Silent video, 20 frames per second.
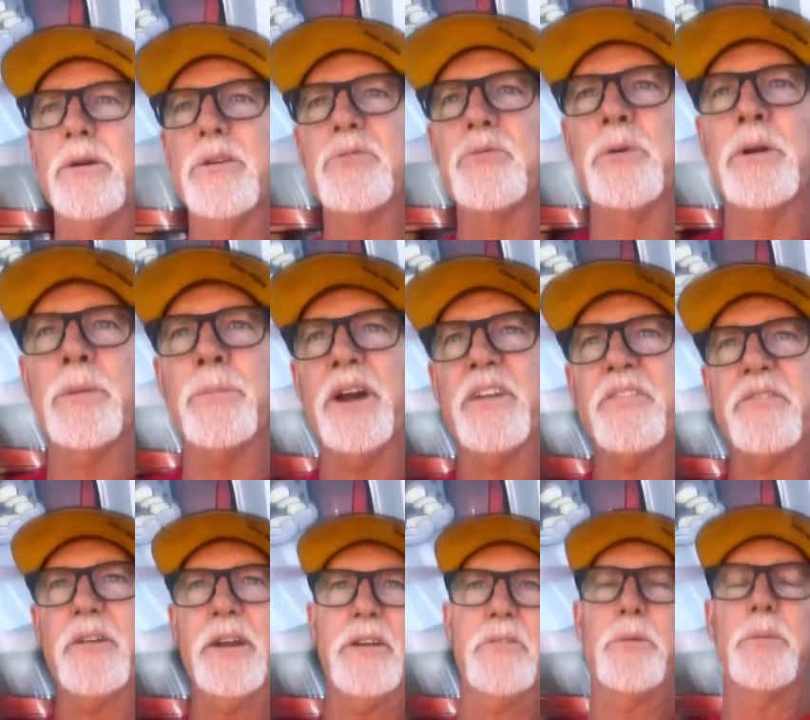is one of my
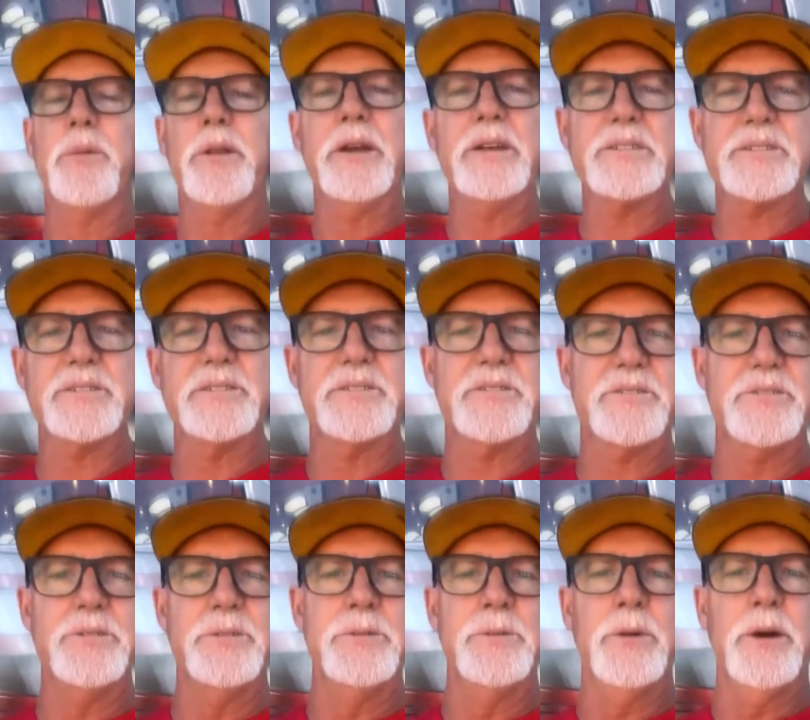favorite places
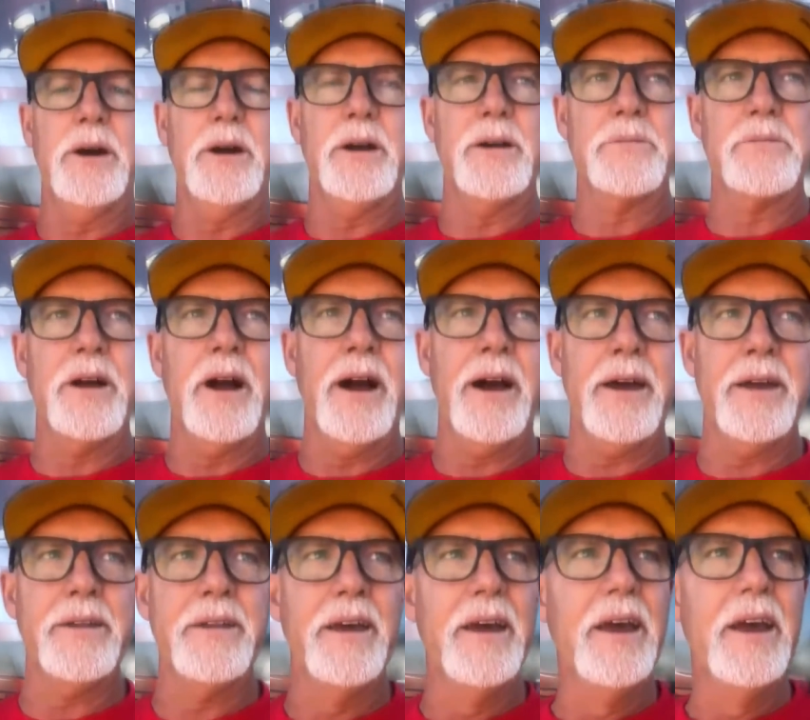to
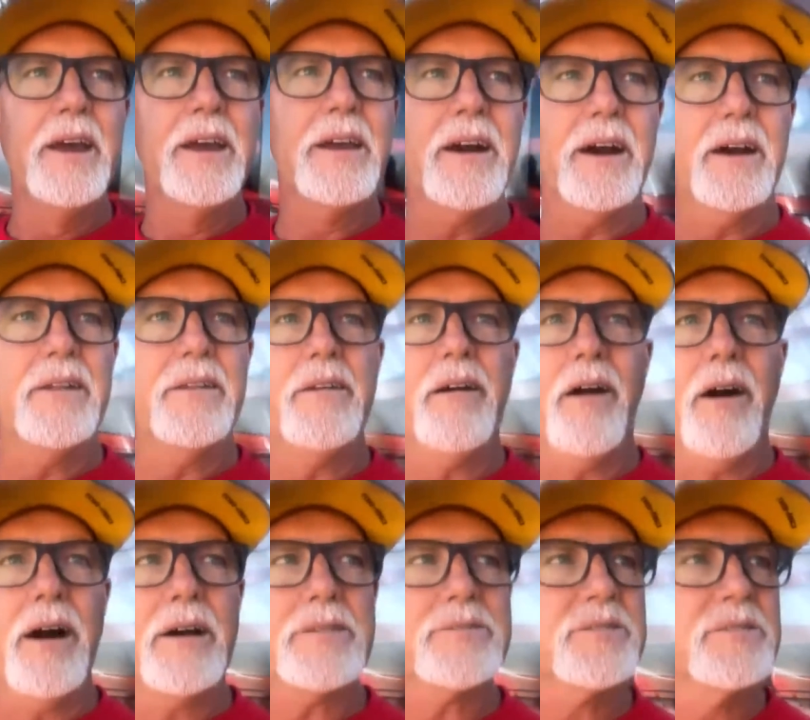ride. Got
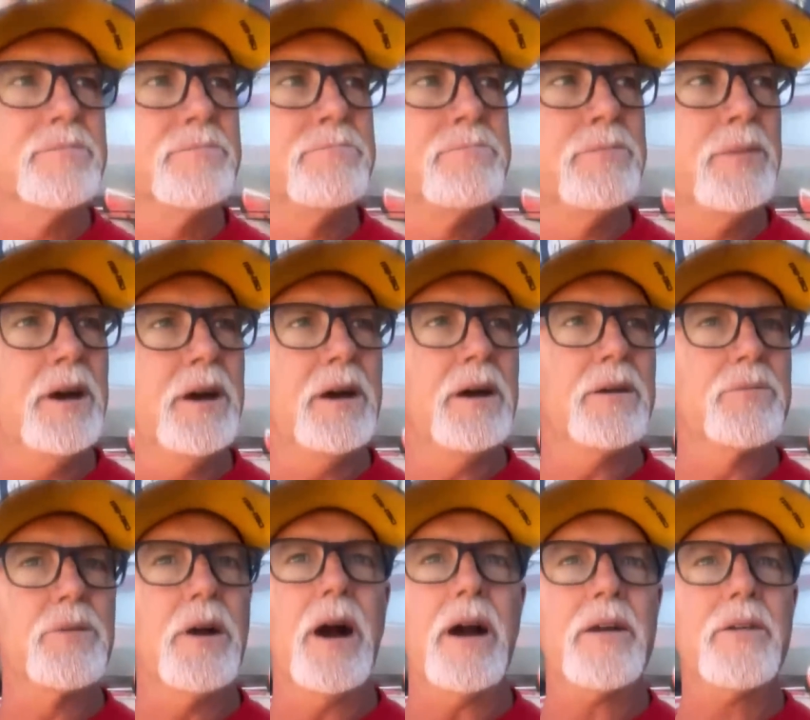awesome
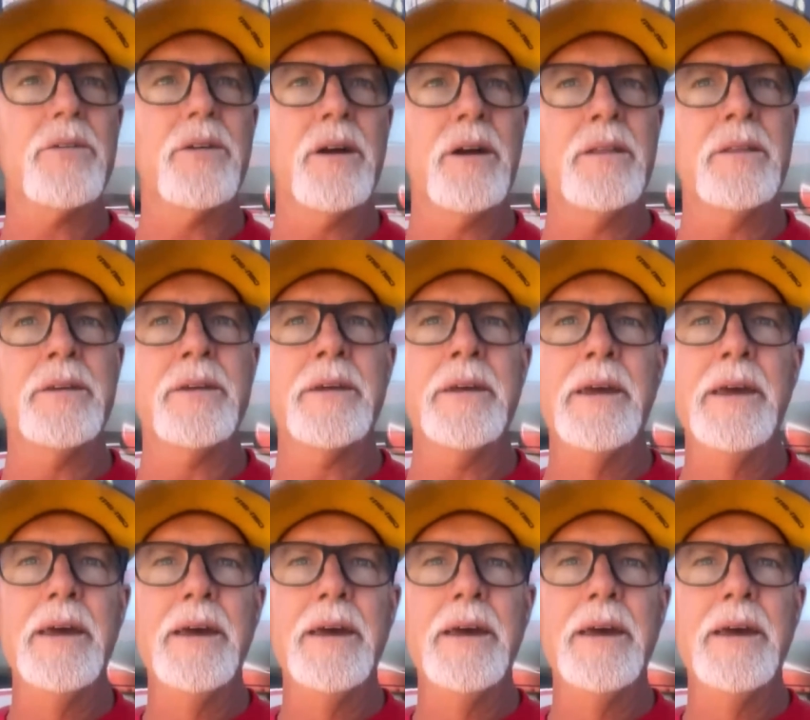rock crawling.